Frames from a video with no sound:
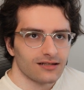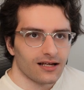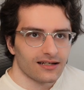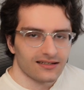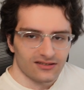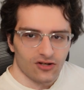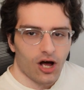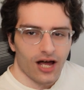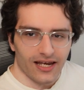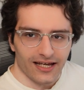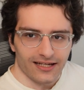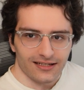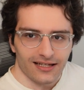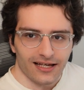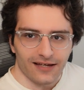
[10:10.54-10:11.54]

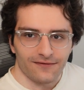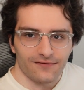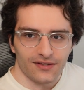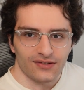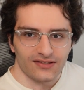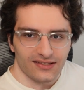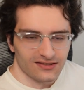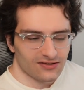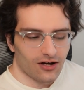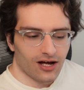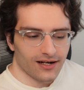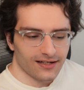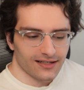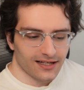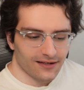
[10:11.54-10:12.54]
exotic. Like it feels
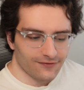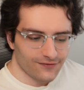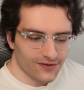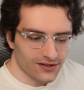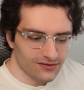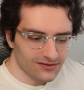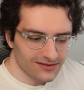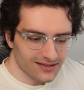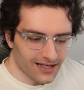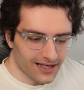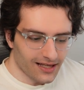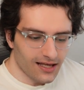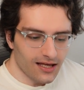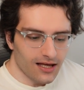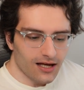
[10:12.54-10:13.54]
exotic. Like it feels
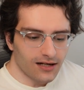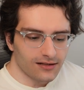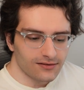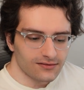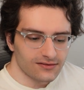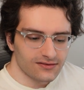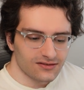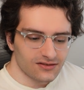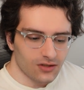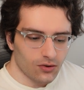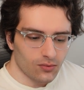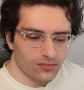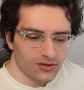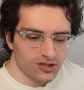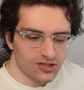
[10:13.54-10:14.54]
like
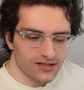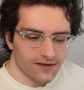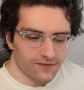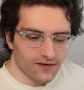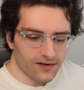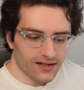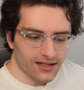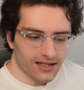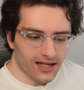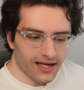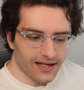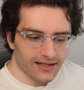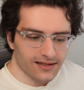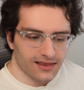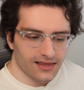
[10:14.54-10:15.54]
so much different than
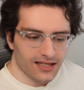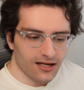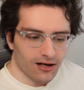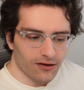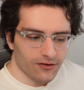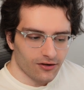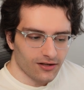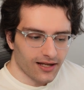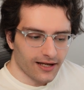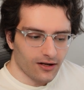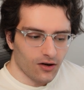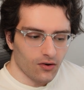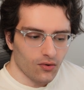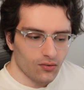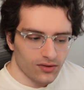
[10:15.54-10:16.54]
like the other like,
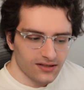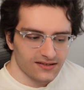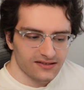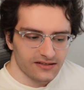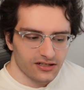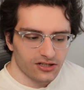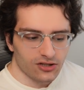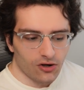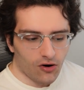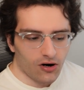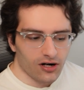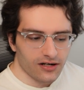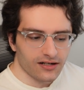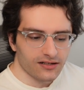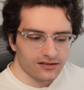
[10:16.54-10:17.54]
oh, this is a
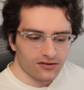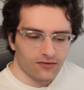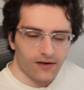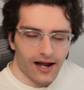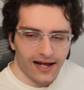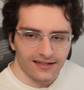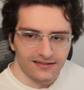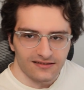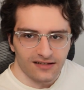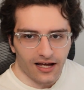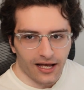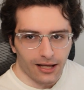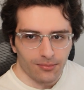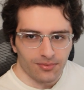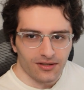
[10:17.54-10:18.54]
garden grass
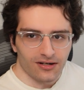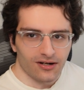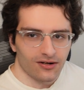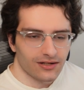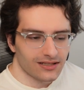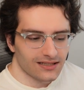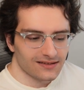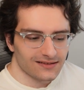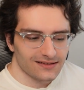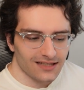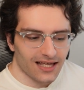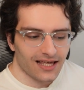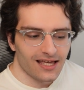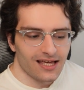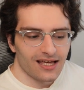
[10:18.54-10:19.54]
type, and this is
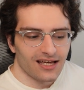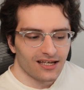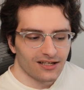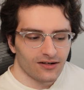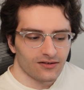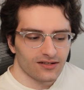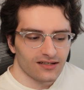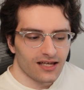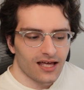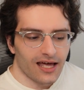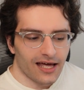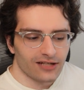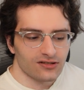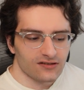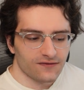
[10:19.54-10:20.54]
like,
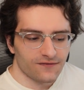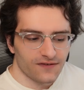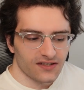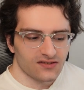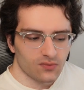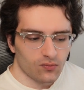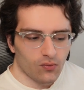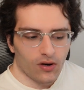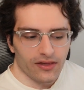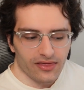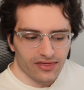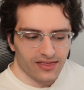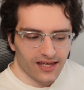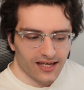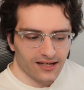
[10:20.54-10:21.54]
it just fits
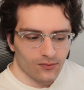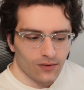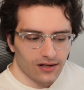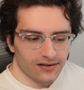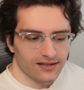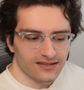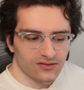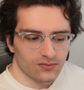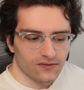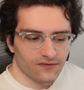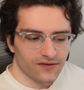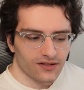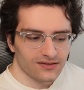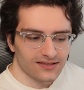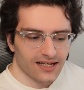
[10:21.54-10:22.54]
one thing, while this one
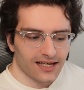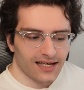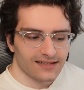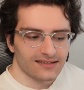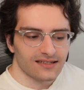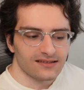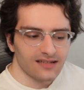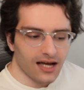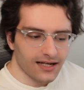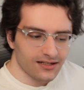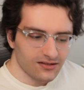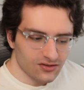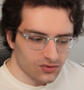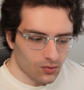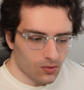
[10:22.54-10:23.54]
feels like it's a
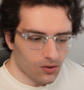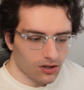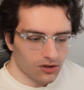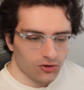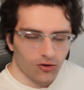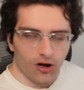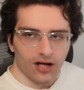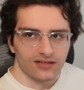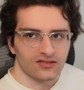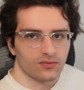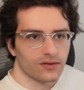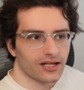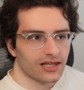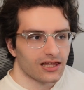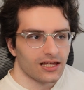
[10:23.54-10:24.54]
dinosaur crossed
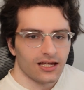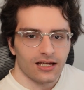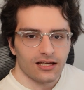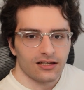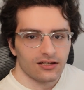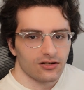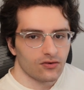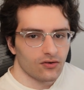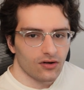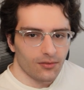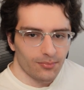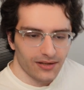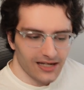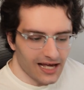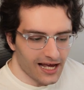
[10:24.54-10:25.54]
with,
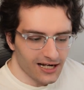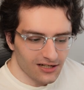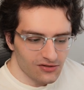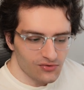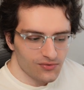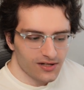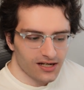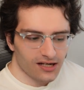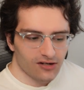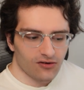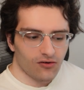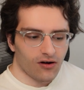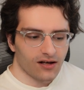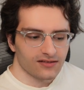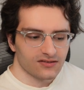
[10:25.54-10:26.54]
a banana tree
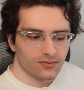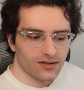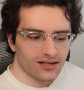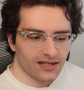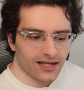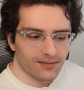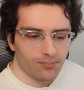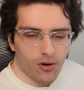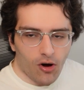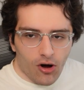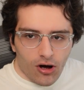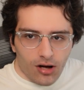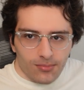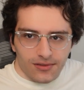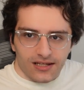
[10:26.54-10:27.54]
crossed with like
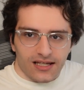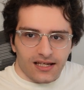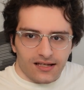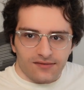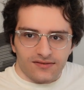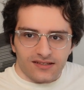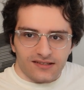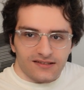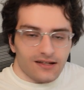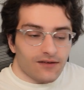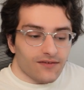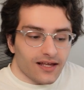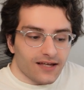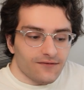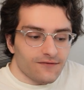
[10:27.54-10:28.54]
palm leaves and
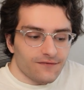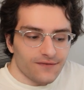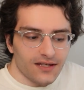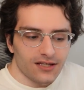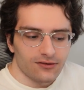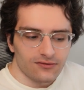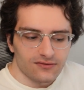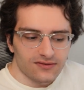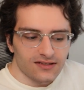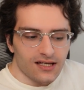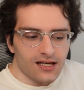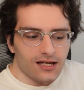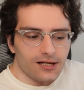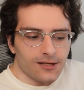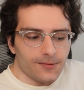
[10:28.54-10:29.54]
stuff. Like it feels
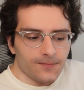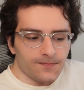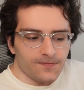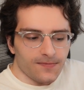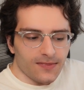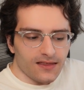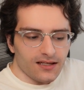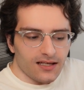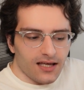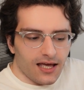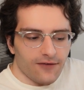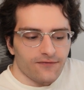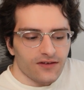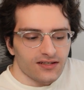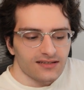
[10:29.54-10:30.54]

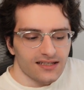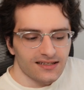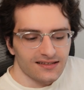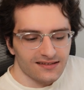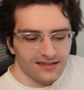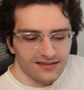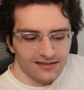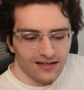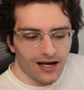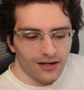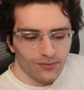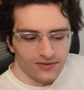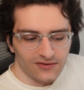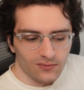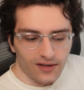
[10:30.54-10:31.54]
like this
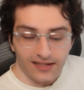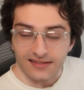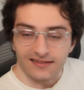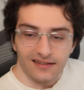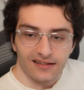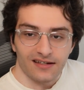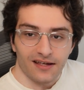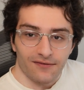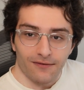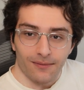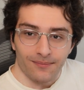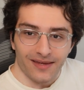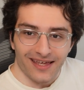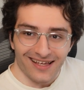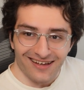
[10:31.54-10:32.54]
design was wasted, if
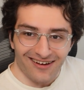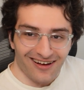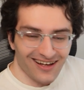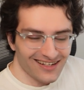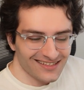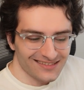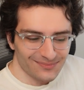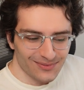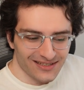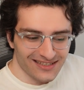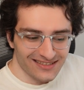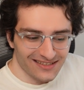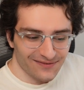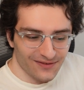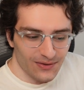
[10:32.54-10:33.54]
I'm being honest,
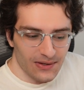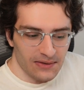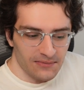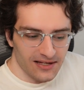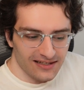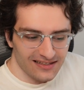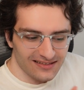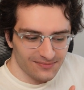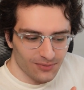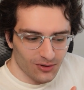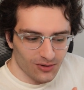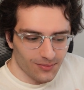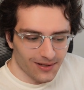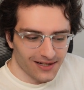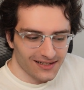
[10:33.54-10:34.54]
because if you had made this
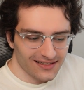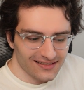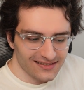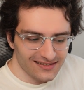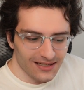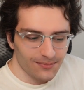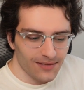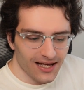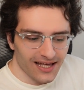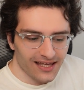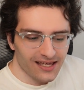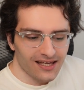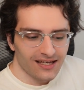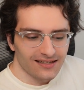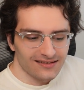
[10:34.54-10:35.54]
Pokemon at least semi
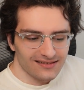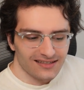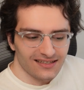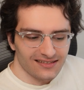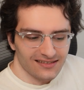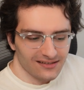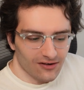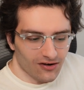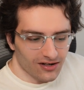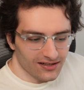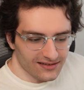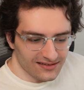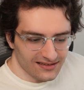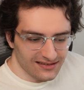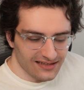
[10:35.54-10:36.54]
decent on
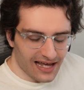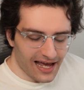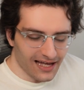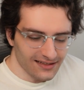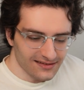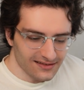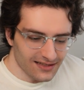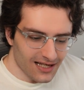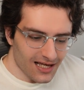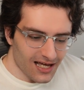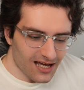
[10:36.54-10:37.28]
its stats,